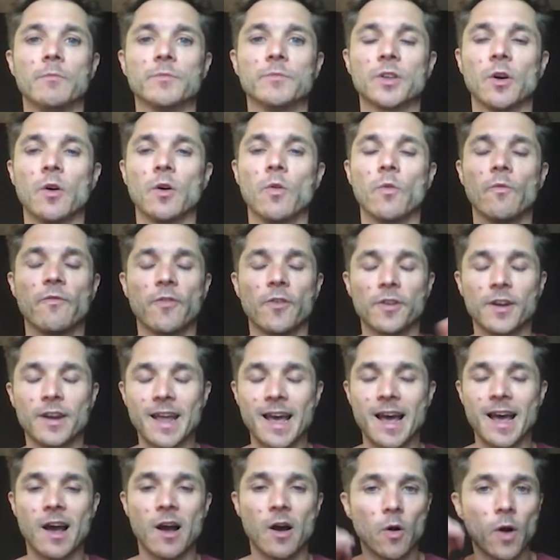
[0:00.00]
So for
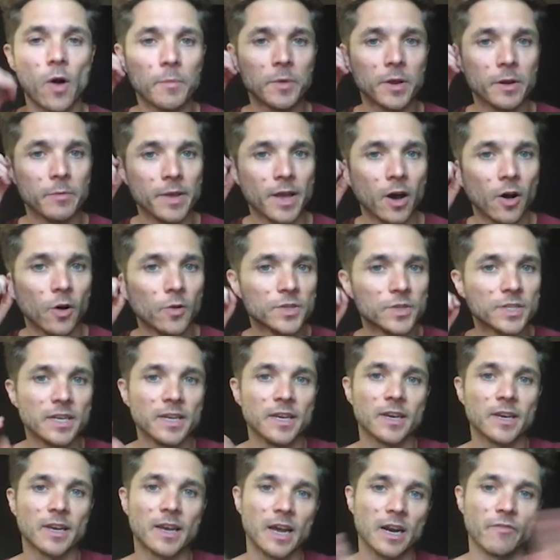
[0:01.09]
now, I'm going to be hosting
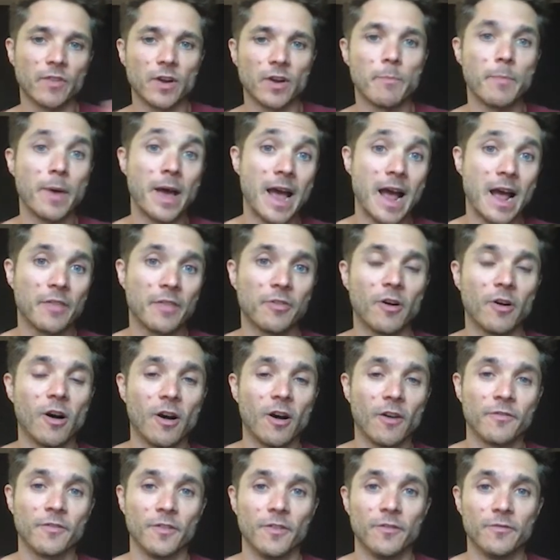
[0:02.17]
it kind of on a path
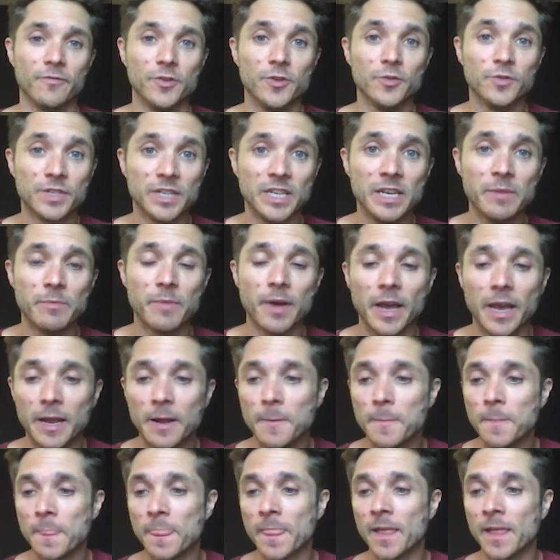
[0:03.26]
off of New Teammate.